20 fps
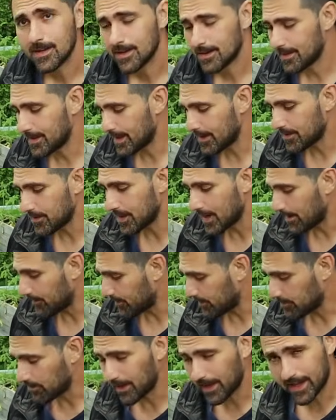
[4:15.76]
And then you have
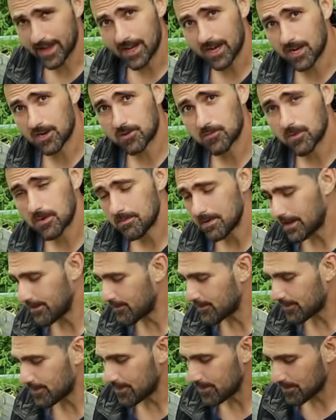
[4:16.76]
to play Aquaman
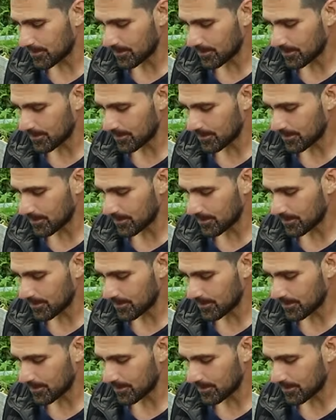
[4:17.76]
for a